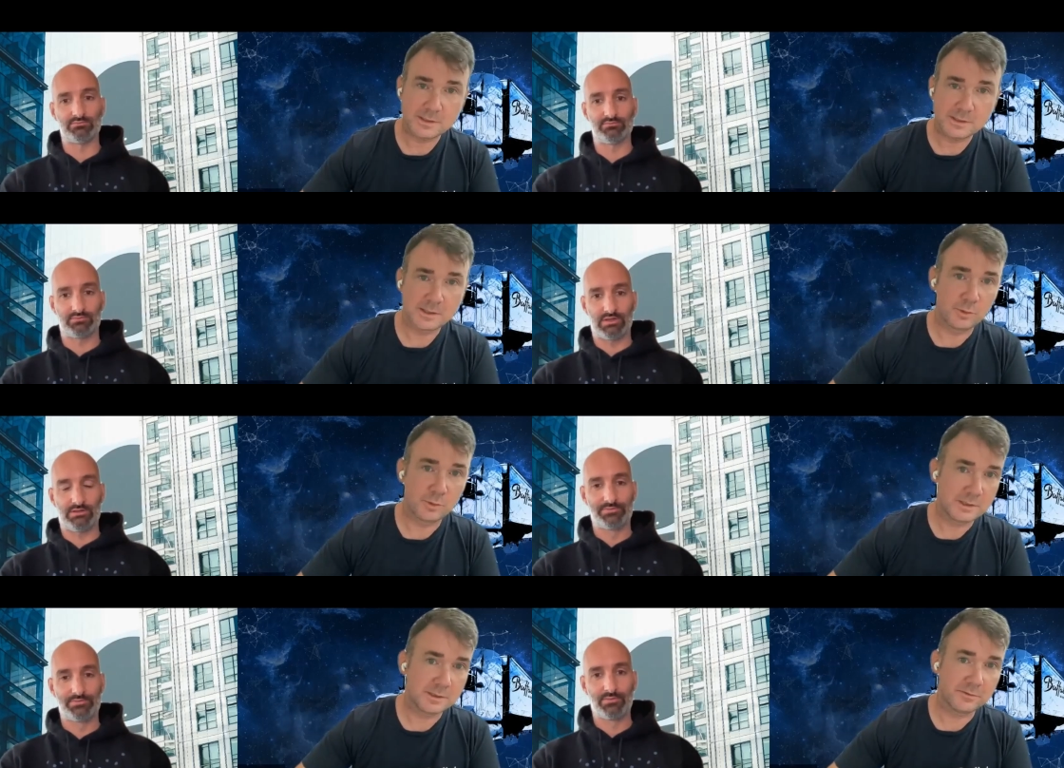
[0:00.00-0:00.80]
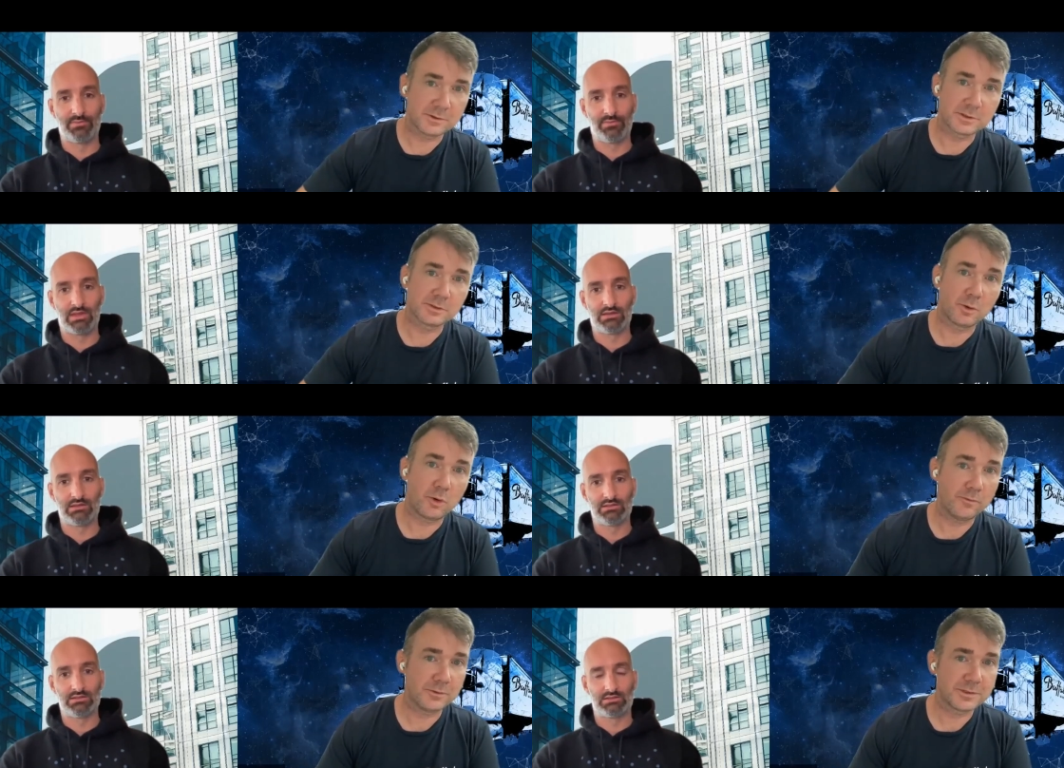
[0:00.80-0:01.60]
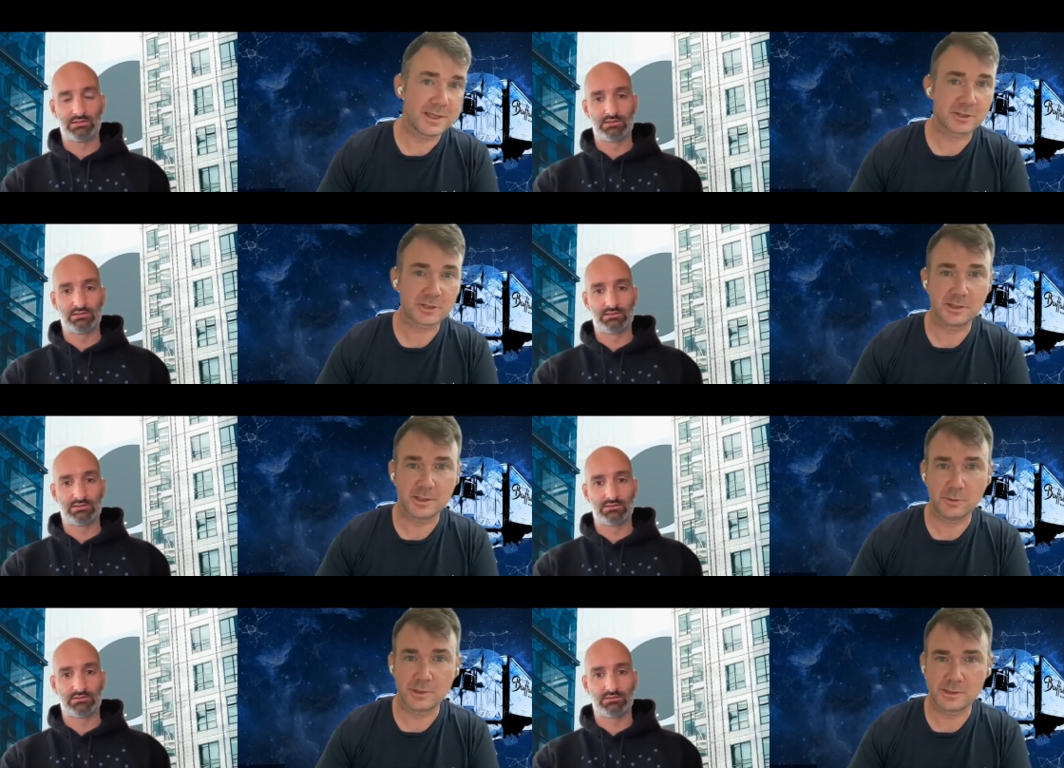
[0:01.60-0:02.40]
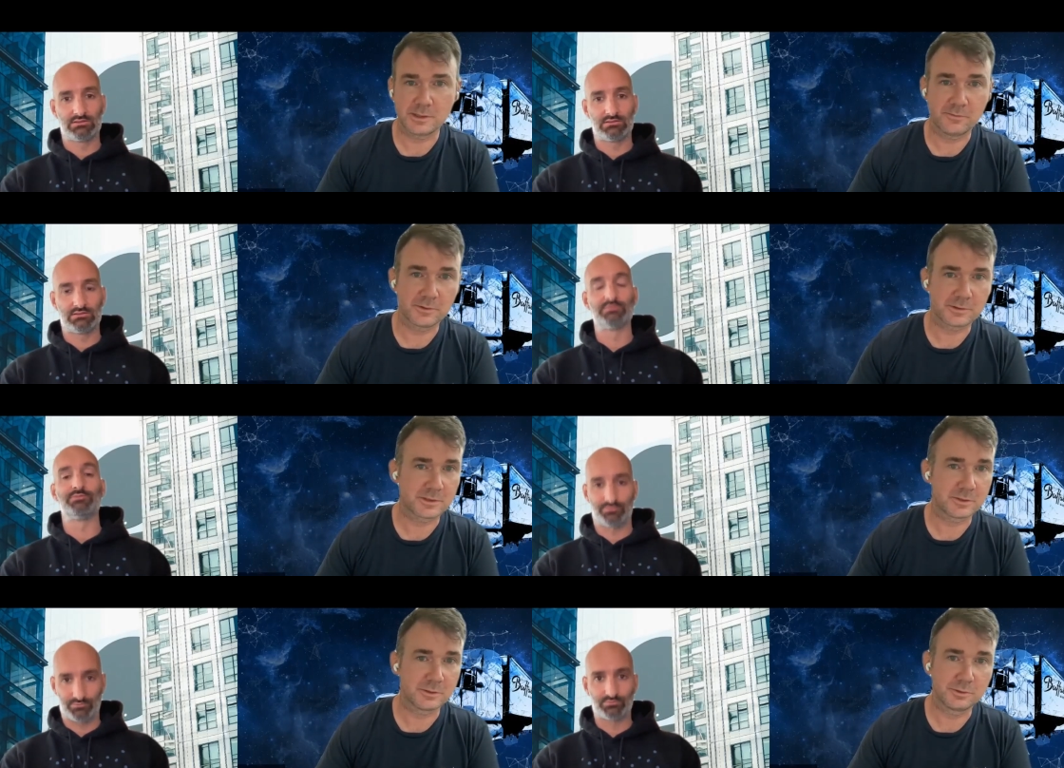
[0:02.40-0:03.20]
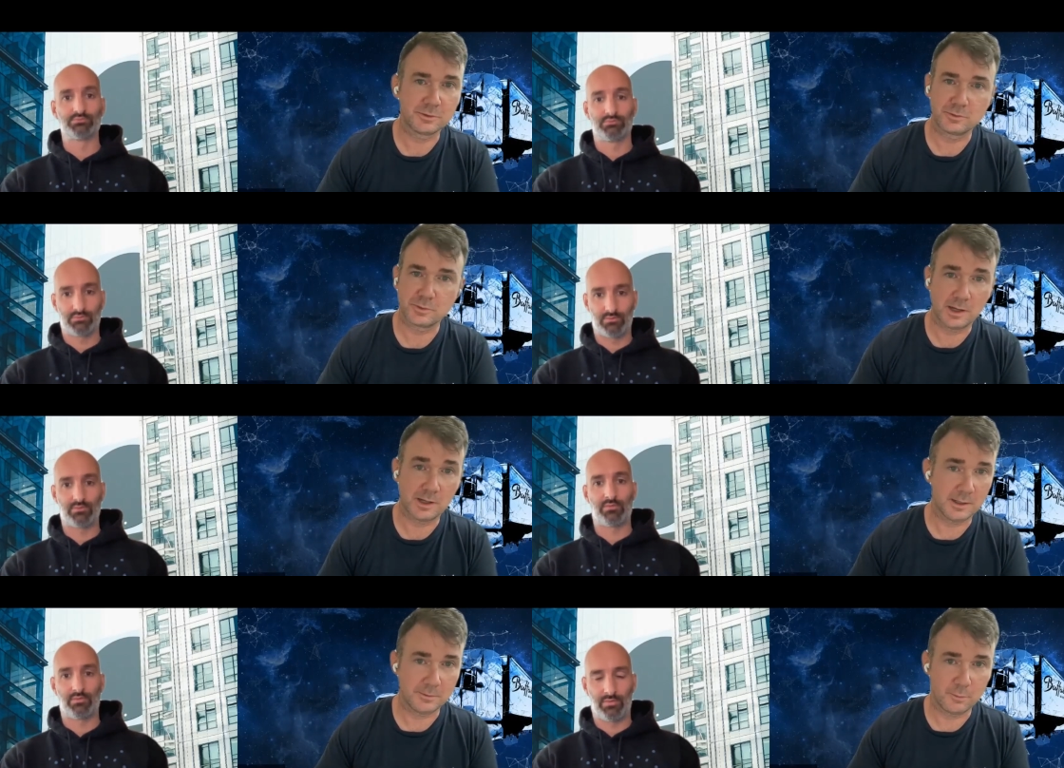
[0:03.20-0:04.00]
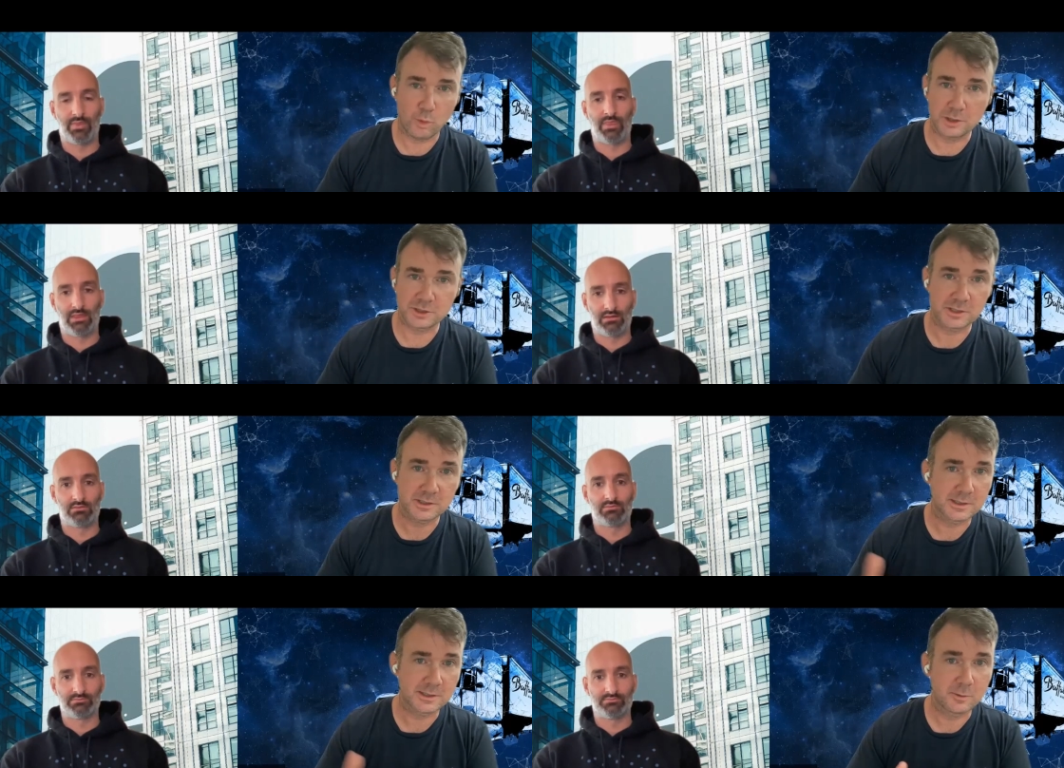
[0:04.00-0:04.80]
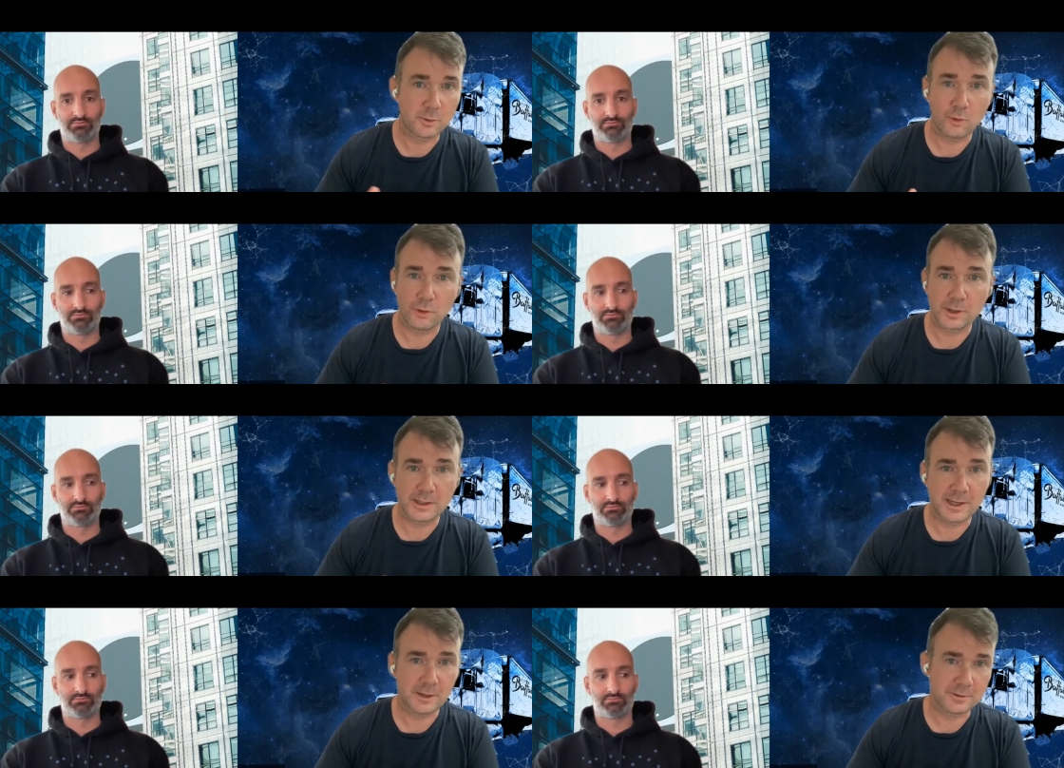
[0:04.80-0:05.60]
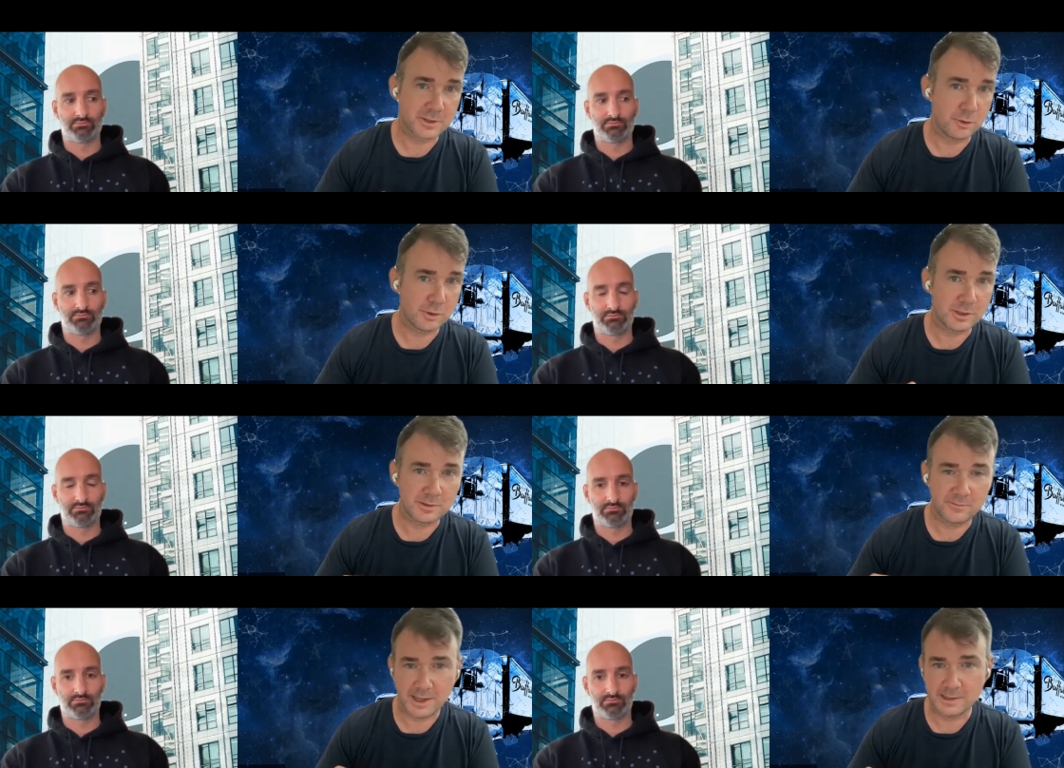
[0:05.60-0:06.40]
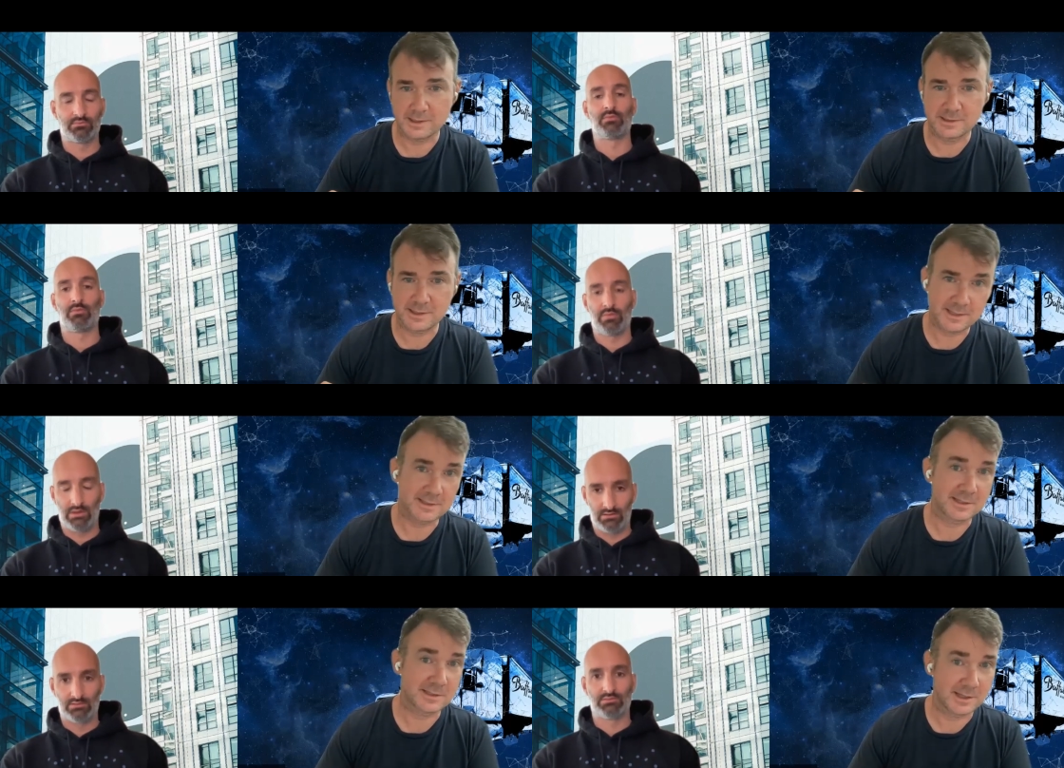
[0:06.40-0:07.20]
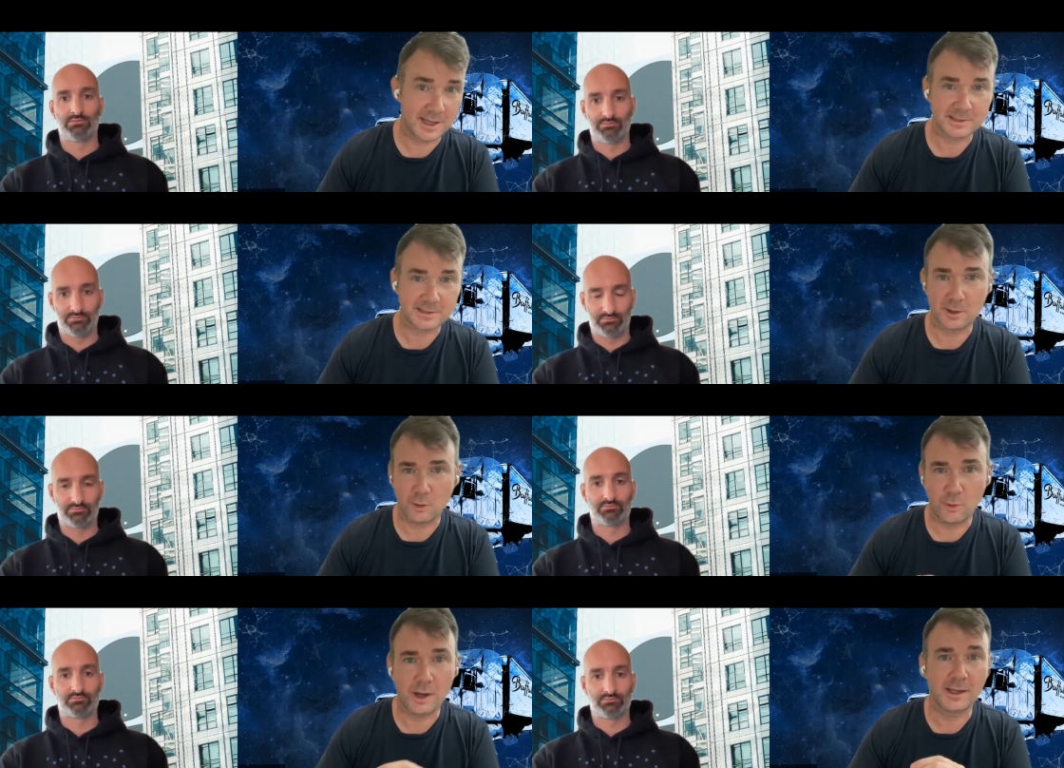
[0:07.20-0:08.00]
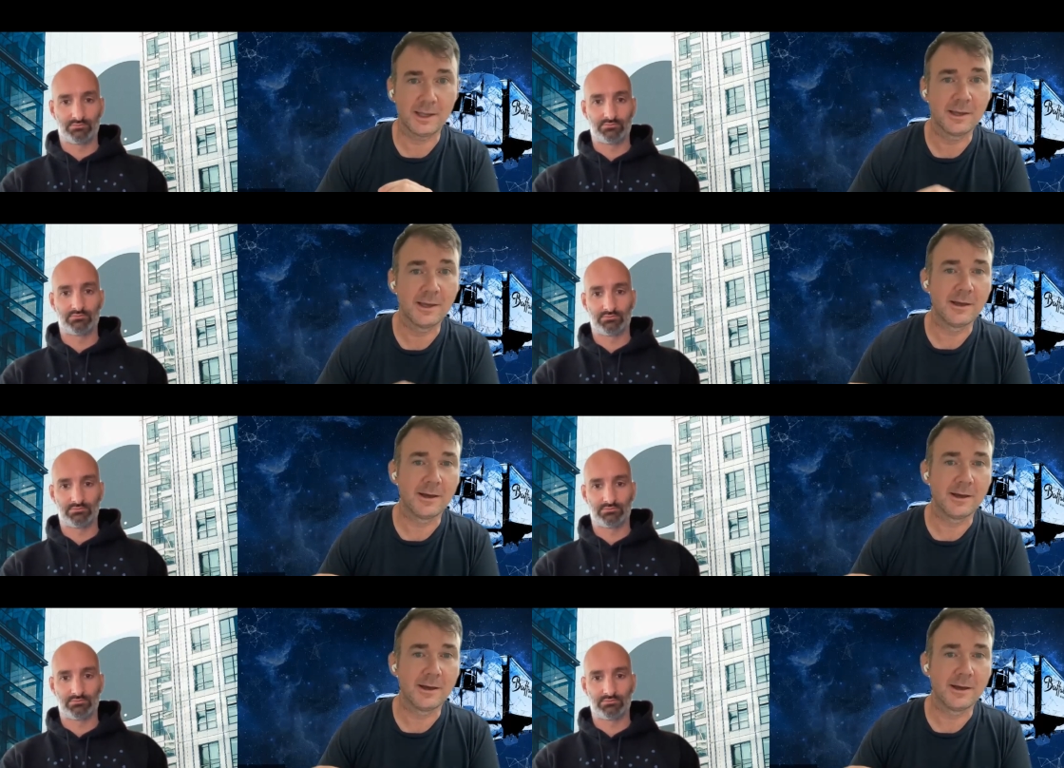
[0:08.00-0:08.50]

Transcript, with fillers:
Speaker 1: deliver to Whole Foods nationally. We deliver to Washington, Oregon, Arizona, Nevada, Texas, Alaska, Hawaii.